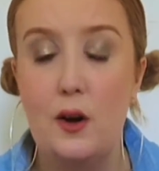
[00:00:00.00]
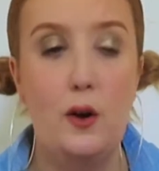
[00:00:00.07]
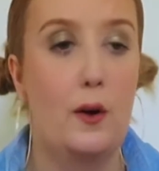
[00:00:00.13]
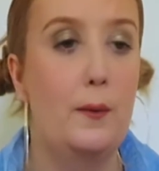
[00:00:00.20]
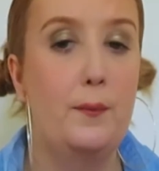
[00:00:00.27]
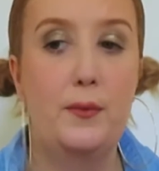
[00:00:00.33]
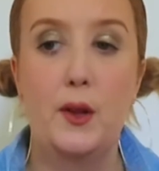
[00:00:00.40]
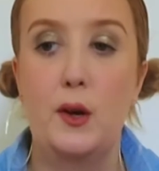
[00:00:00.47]

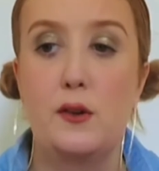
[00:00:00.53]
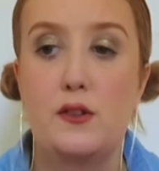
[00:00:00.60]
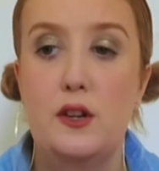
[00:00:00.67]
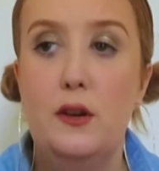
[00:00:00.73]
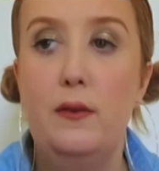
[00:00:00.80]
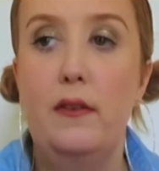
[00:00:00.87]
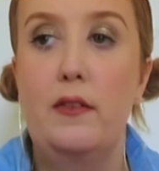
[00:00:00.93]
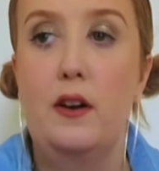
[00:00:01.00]
Oh,
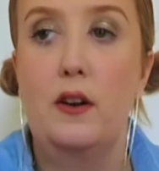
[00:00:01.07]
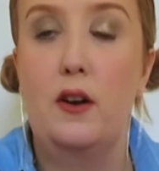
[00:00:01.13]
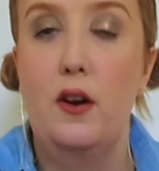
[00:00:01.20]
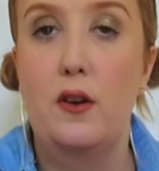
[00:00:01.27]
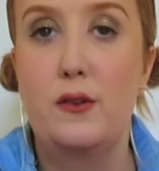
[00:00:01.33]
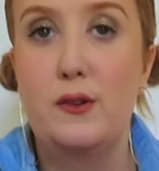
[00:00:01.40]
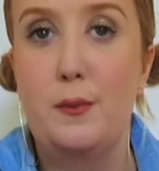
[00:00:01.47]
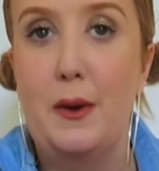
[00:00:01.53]
also we've got
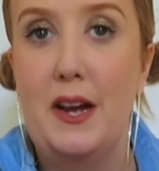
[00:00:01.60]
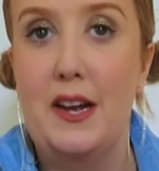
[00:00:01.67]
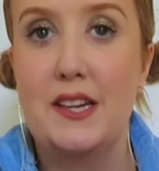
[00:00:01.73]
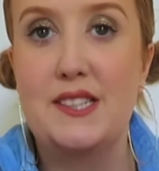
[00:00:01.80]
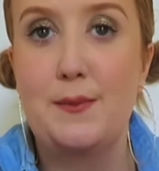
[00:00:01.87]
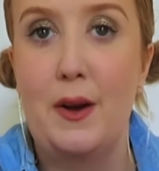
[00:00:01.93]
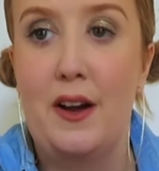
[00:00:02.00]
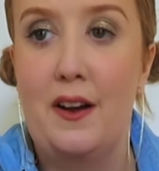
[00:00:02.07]
Coles
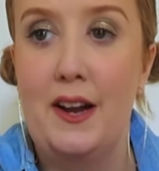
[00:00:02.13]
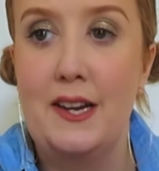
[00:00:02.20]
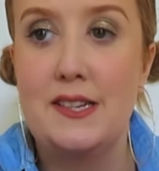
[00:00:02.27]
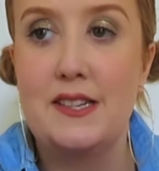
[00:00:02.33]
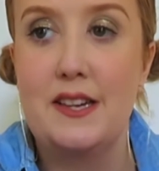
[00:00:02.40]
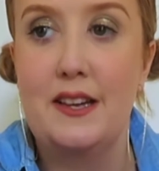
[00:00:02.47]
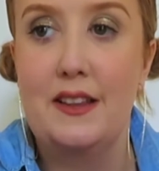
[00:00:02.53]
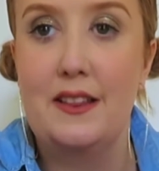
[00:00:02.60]
bags
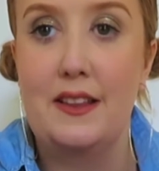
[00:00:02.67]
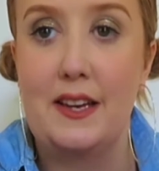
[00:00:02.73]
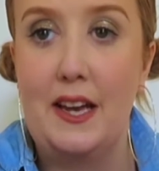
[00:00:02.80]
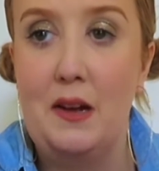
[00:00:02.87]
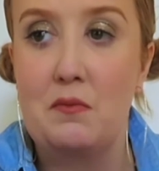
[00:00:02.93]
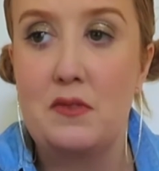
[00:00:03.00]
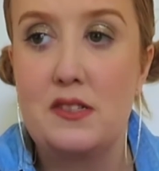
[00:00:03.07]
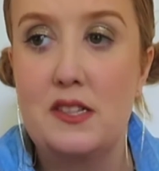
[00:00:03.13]
behind the
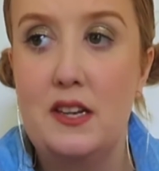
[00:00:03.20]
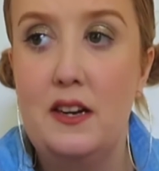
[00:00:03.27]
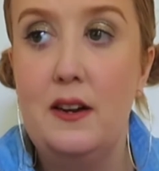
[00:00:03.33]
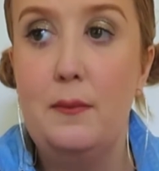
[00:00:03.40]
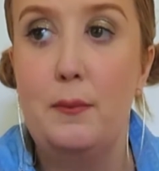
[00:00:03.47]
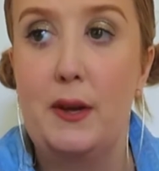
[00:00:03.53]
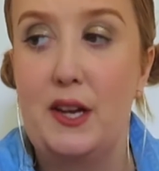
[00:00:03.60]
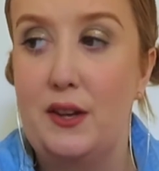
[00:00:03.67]
camera
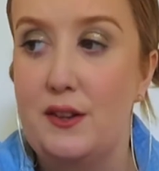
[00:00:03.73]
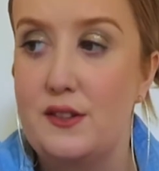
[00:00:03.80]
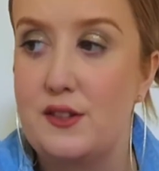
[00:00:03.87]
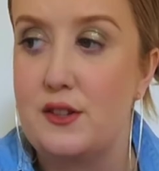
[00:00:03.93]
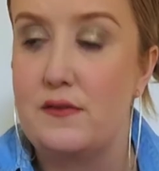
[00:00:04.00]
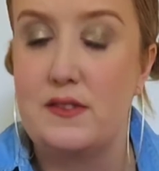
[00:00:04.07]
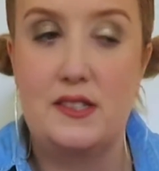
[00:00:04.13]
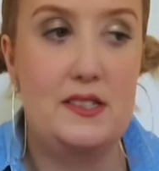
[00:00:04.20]
setup because
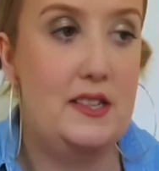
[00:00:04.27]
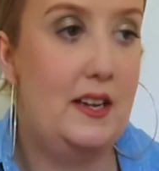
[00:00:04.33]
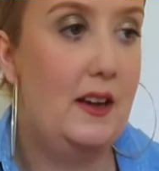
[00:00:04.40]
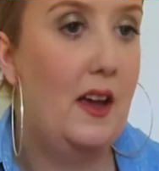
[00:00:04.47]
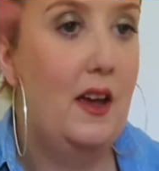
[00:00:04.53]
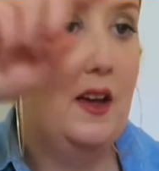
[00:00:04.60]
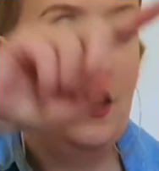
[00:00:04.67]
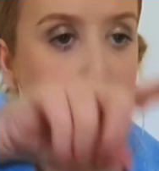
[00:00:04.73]
obviously
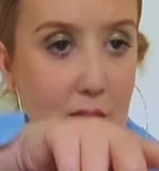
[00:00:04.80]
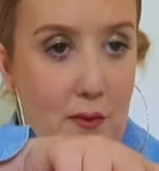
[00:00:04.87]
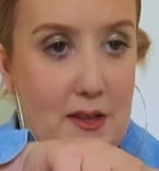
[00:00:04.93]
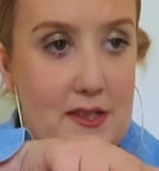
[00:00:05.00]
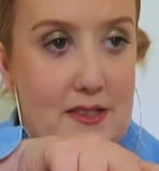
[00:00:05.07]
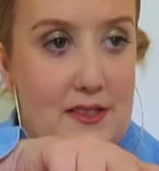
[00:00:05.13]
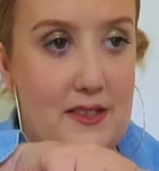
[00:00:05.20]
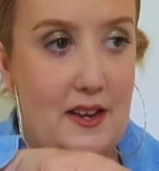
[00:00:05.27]

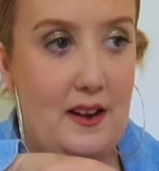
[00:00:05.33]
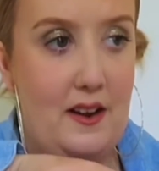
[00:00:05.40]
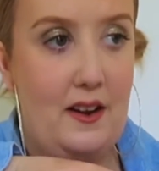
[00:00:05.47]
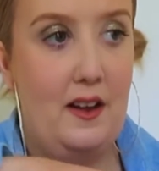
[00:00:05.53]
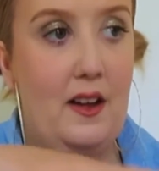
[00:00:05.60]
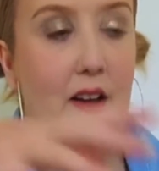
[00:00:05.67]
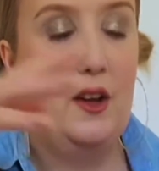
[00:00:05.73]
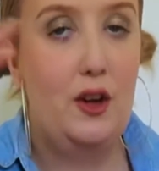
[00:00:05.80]
once
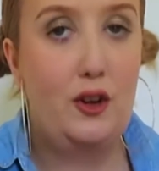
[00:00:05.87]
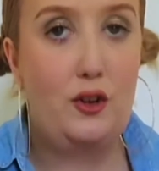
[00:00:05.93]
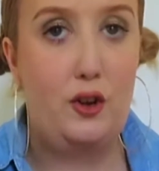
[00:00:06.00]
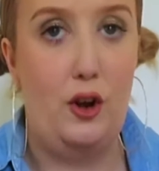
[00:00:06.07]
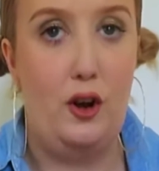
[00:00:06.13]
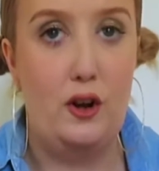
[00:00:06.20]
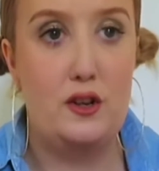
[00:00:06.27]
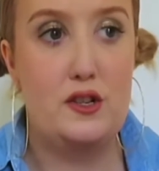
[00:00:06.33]
they're
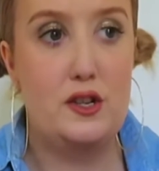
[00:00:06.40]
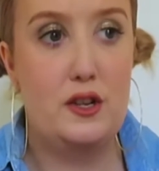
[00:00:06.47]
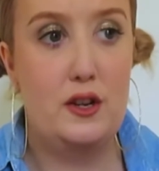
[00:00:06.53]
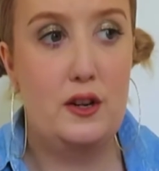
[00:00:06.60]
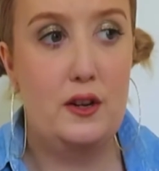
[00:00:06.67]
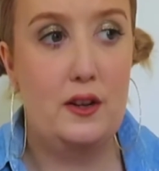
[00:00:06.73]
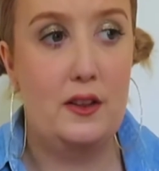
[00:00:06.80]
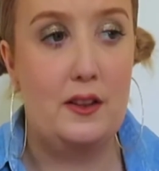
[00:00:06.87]
got
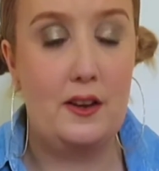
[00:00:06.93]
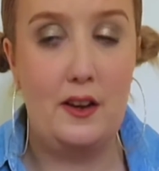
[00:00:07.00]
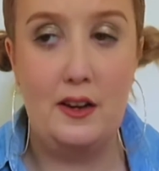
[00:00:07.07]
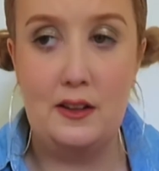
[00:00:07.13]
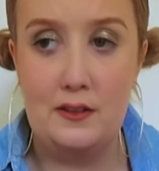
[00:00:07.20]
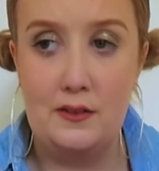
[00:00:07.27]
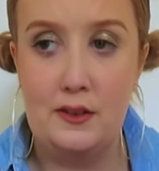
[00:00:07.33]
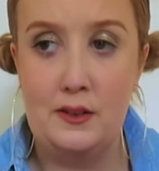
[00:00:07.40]
the
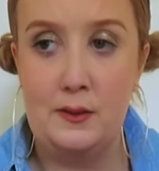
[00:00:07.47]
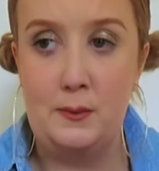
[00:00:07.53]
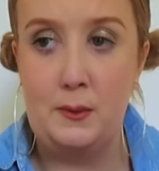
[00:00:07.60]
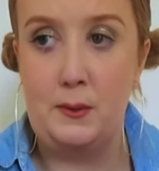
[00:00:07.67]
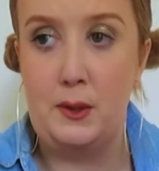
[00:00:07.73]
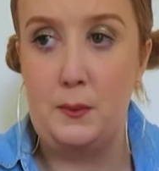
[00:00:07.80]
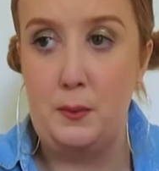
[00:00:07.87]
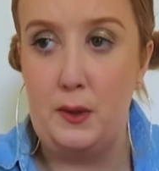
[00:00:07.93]
colour on them,
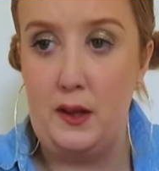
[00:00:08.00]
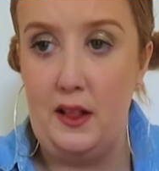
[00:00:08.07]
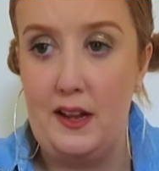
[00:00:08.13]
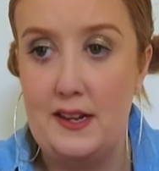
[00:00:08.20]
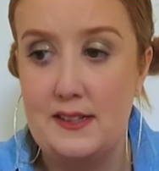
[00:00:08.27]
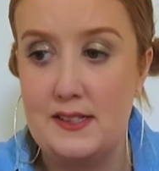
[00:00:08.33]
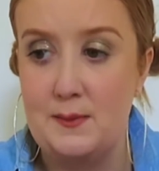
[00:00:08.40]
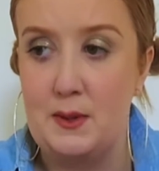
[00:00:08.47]
I'm going to
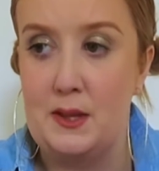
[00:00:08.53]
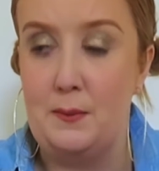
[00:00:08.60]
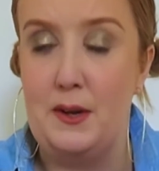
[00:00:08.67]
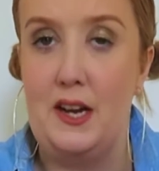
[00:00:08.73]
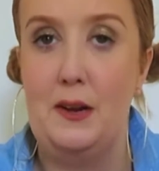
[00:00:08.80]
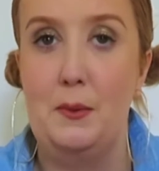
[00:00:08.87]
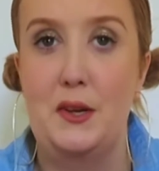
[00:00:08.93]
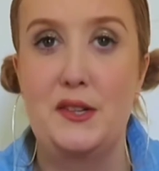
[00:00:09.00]
place them in the
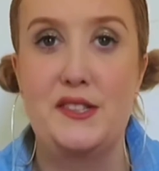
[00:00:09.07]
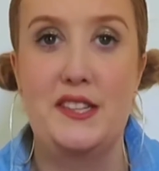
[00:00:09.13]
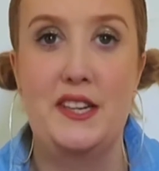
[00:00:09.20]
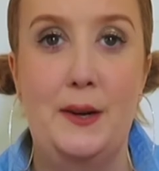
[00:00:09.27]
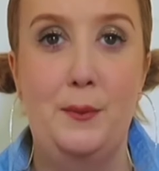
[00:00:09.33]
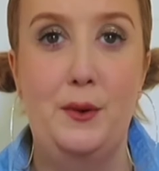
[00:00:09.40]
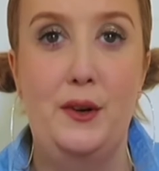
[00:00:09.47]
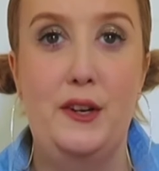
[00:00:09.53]
bag because
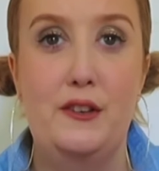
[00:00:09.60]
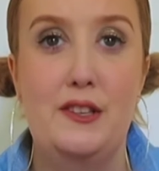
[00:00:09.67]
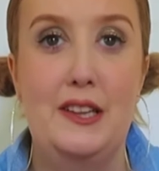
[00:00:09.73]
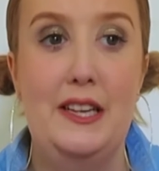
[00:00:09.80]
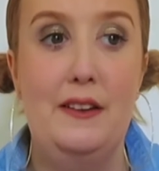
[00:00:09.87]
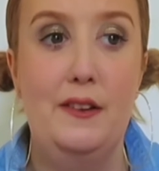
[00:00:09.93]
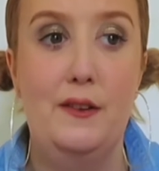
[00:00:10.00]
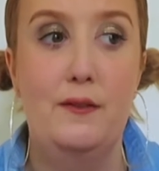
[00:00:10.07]
I'm going to
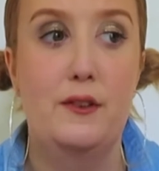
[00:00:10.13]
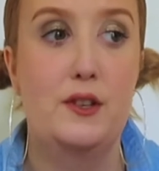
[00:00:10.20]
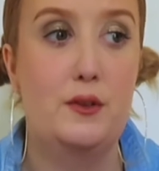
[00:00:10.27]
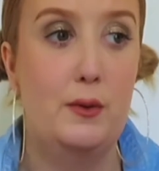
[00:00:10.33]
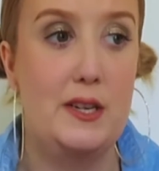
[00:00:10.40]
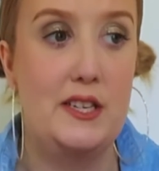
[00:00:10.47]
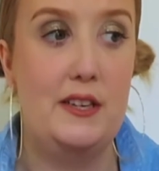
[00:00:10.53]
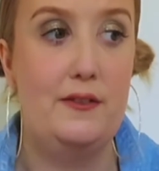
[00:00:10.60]
leave them for
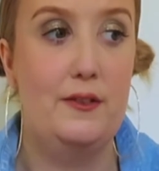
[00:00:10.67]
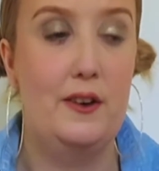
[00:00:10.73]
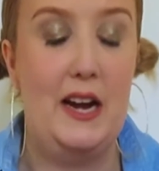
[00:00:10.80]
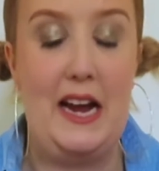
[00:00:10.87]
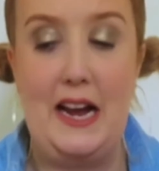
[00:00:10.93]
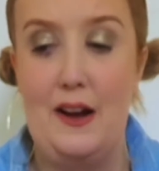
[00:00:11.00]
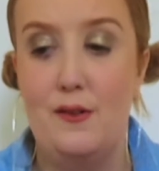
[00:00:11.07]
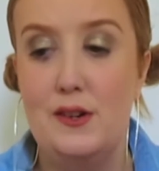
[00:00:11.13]
24
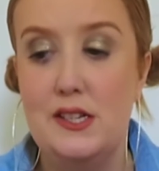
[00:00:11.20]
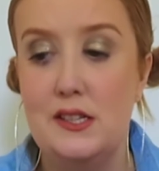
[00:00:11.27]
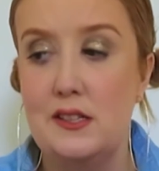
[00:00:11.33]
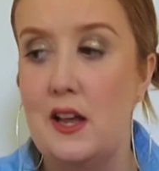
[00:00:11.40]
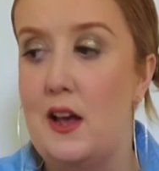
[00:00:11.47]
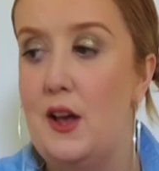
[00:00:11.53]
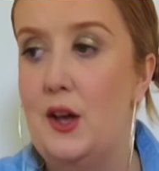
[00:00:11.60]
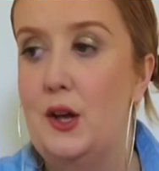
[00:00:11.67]
hours,
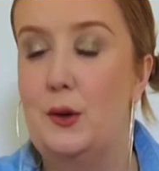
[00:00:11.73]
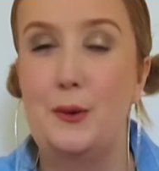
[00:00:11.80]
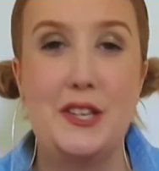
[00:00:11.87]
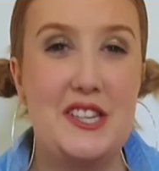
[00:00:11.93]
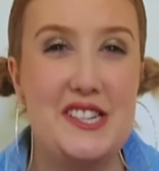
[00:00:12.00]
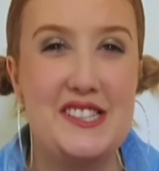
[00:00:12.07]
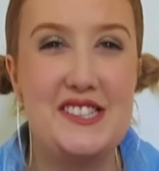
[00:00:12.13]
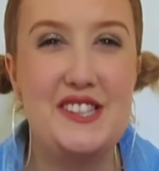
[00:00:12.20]

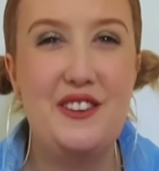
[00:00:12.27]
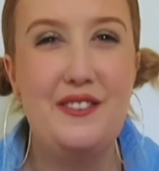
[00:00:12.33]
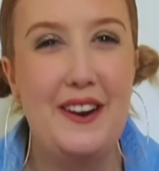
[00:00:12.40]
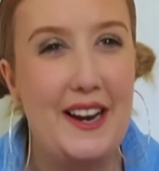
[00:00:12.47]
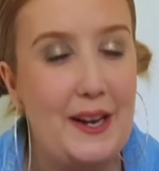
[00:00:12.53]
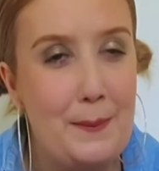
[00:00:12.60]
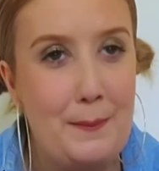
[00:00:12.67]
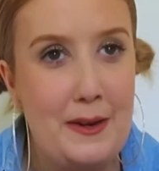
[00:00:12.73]
which is the
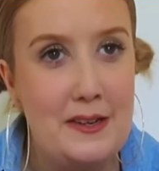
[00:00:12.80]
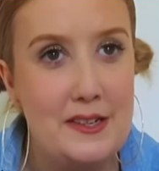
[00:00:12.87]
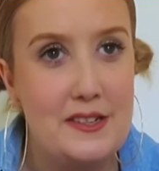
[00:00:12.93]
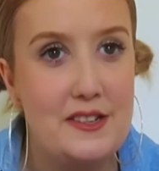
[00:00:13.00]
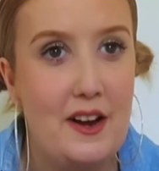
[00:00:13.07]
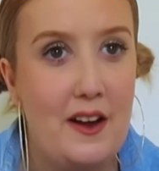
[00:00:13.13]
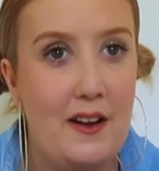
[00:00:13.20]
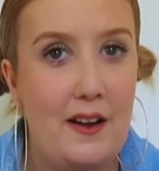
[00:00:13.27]
recommended
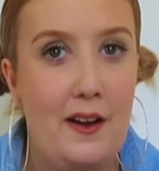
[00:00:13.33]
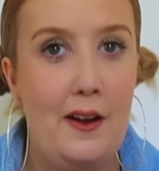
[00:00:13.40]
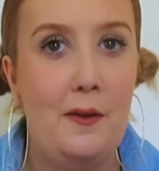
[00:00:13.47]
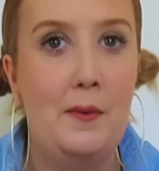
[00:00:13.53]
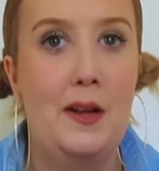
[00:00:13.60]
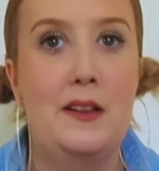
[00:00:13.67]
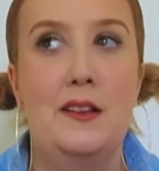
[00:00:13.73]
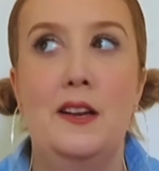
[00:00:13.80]

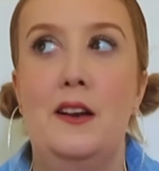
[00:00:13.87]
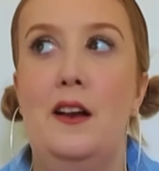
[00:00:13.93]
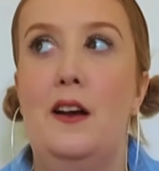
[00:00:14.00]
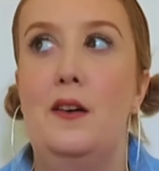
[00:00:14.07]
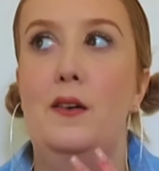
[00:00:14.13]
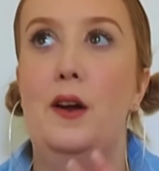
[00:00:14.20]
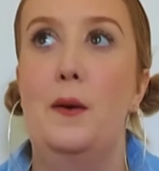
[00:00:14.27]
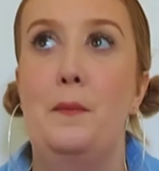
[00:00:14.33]
time, and then
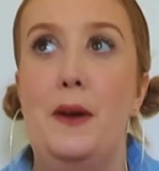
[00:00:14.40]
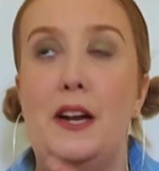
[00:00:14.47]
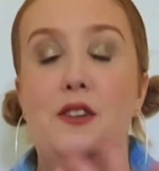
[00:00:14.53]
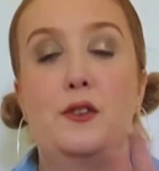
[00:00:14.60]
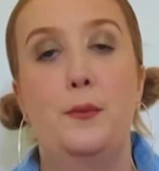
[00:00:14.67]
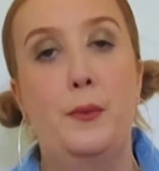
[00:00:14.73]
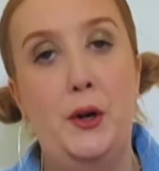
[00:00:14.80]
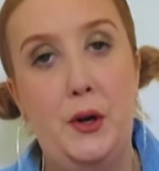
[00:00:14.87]
I'll come back
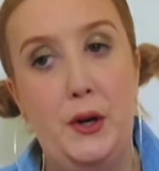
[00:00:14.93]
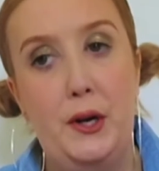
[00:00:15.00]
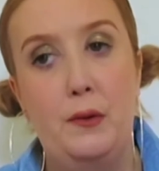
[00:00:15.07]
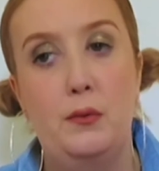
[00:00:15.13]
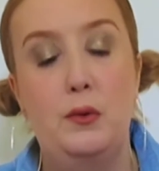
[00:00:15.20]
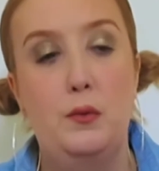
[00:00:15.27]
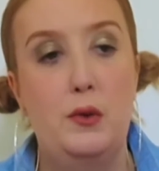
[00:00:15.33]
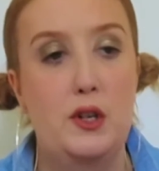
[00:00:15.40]
tomorrow and
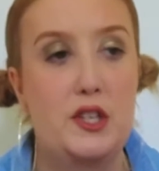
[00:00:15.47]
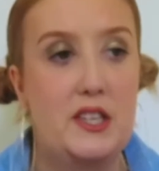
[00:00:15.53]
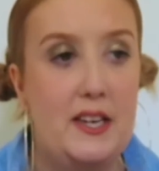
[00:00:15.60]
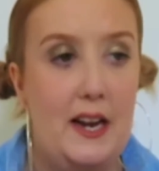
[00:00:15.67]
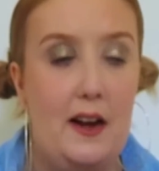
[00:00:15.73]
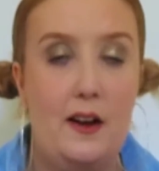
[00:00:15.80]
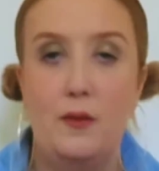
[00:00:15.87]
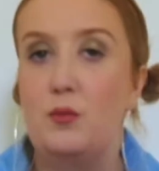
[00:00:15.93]
we'll wash it
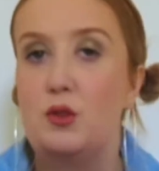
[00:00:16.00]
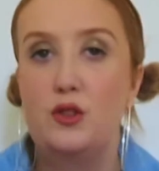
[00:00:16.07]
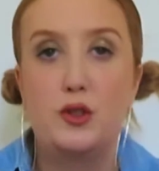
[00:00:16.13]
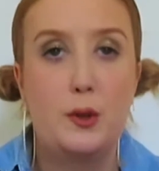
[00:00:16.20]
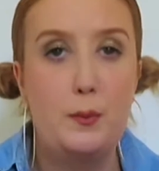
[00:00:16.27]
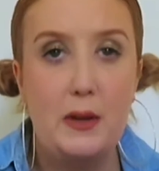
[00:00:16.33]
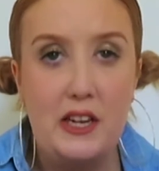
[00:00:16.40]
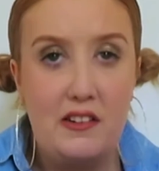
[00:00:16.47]
out and
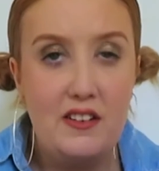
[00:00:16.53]
we'll do a big